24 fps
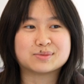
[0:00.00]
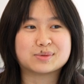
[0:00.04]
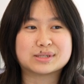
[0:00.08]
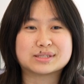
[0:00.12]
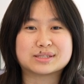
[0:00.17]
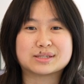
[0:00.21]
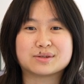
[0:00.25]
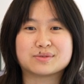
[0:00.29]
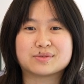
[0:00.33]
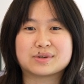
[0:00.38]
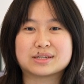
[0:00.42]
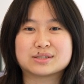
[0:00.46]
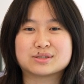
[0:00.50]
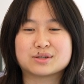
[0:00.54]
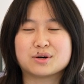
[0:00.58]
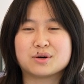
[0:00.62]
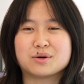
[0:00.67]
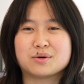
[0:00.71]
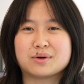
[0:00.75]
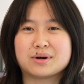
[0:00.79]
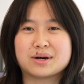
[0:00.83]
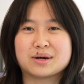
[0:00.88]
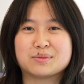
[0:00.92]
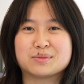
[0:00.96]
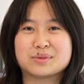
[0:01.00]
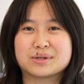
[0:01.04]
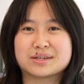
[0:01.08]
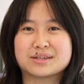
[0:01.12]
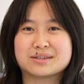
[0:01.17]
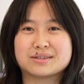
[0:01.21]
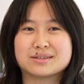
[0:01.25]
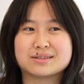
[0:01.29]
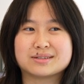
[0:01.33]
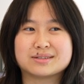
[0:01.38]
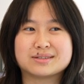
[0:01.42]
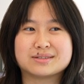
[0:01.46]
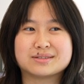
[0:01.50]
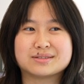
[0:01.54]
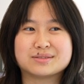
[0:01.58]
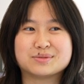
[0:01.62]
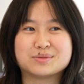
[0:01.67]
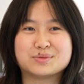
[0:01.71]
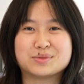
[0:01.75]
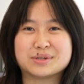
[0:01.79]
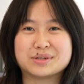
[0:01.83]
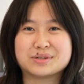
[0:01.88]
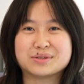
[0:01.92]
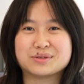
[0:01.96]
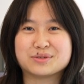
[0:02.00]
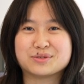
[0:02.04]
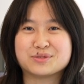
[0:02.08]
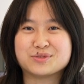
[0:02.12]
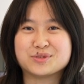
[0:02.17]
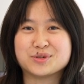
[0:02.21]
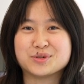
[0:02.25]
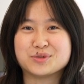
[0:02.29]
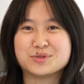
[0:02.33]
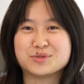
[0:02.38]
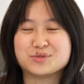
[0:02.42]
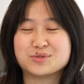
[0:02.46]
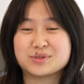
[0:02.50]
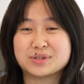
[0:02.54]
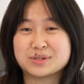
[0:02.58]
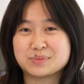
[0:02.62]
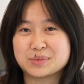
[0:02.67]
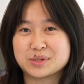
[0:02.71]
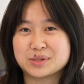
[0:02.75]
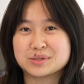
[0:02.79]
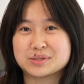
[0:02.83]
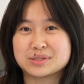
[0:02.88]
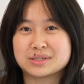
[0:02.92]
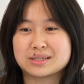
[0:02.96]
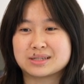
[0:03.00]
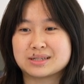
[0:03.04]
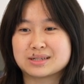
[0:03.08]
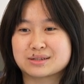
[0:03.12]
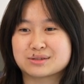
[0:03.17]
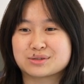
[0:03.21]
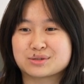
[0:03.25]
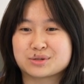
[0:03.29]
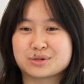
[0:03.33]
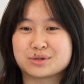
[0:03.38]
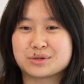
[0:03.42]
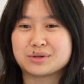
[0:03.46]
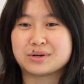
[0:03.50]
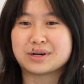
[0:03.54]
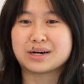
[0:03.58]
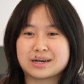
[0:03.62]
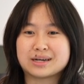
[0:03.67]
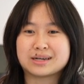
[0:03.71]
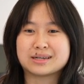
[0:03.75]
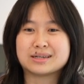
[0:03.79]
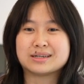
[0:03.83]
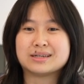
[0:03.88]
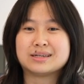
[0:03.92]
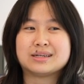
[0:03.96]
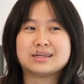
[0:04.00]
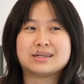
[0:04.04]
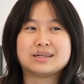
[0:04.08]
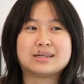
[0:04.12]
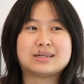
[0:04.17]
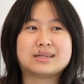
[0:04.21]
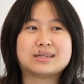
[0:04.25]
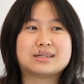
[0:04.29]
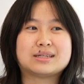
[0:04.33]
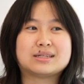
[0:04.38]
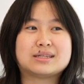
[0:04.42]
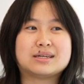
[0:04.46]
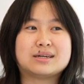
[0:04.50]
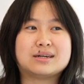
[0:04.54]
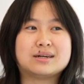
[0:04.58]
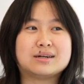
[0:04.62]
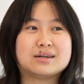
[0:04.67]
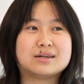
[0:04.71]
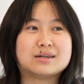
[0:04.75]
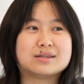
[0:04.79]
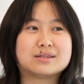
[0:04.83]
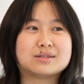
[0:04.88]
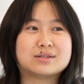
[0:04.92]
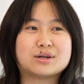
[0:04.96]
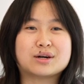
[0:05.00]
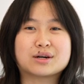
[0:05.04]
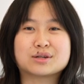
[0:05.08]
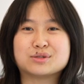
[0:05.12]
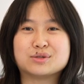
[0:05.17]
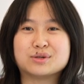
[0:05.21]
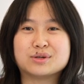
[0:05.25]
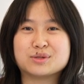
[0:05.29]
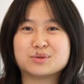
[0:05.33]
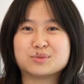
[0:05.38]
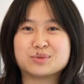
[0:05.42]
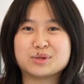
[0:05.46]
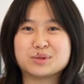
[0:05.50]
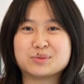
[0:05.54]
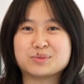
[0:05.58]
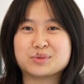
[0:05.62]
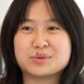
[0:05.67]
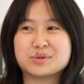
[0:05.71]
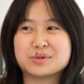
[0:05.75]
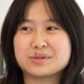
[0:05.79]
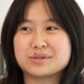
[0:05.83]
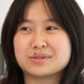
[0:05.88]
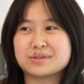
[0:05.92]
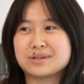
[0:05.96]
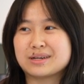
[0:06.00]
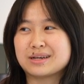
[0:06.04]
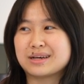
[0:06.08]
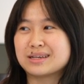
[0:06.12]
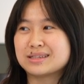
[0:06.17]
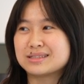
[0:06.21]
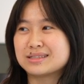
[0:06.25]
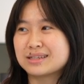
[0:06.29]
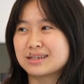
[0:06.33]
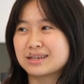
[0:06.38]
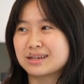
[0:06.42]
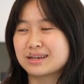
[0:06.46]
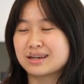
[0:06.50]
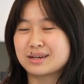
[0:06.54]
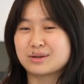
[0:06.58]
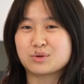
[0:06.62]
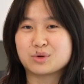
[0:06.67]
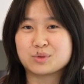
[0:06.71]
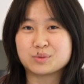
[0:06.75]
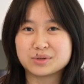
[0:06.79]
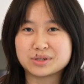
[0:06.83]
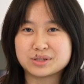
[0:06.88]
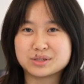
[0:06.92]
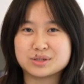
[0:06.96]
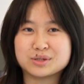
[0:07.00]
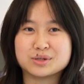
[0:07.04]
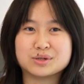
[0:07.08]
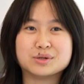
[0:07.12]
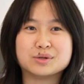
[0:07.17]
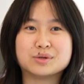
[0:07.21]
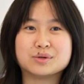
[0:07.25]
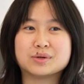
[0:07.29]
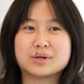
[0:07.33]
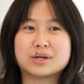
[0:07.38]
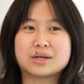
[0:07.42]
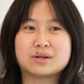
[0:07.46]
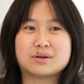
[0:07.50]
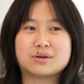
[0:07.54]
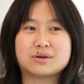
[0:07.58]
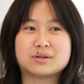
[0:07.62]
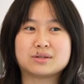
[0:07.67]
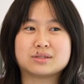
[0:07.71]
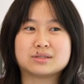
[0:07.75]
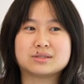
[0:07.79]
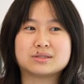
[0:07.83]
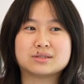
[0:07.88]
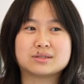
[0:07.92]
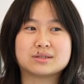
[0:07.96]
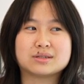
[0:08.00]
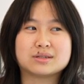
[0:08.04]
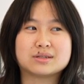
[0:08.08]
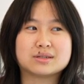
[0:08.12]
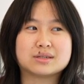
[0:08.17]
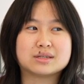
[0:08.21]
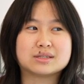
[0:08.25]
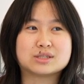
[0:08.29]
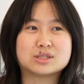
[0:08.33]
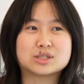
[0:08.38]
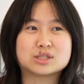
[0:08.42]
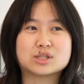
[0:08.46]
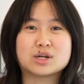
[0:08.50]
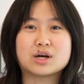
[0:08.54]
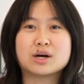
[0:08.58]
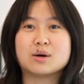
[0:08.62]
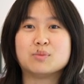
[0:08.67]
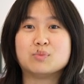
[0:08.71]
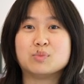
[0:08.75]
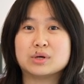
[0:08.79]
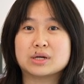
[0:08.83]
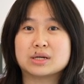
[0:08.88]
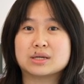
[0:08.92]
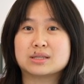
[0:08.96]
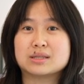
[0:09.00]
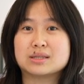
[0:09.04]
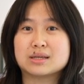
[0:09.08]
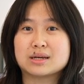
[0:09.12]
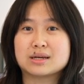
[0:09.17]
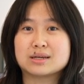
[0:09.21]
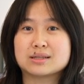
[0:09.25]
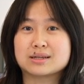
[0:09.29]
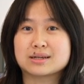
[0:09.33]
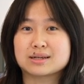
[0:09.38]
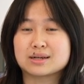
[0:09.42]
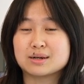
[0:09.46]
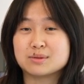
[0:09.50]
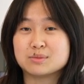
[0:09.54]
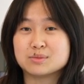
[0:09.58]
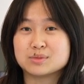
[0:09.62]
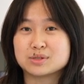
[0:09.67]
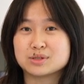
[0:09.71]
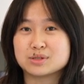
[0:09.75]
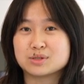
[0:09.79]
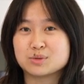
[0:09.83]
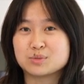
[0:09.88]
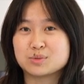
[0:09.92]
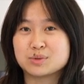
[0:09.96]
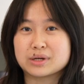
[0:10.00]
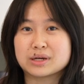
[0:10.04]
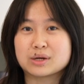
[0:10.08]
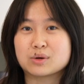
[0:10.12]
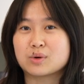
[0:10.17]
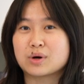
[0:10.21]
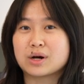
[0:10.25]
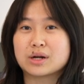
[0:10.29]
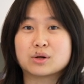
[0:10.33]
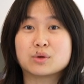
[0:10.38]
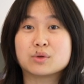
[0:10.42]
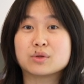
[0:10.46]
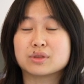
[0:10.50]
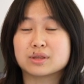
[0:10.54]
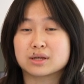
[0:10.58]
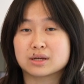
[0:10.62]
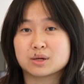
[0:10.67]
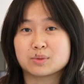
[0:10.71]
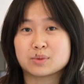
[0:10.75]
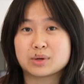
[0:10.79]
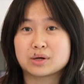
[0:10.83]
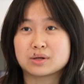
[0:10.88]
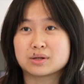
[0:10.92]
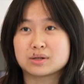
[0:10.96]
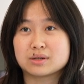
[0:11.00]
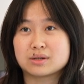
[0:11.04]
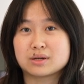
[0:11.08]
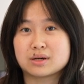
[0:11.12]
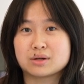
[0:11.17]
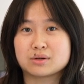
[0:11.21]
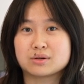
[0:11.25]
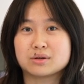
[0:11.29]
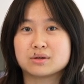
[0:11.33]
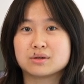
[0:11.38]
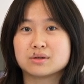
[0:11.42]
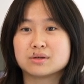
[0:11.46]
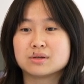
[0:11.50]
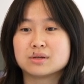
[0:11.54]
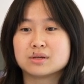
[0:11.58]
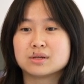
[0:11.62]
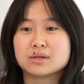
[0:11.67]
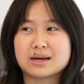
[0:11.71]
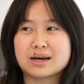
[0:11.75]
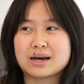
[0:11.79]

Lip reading: myself as, oh, I'm one of the few females in electrical. I talk to other people as I normally do, and honestly, it's just not a big thing that comes into play where I don't think about it at all.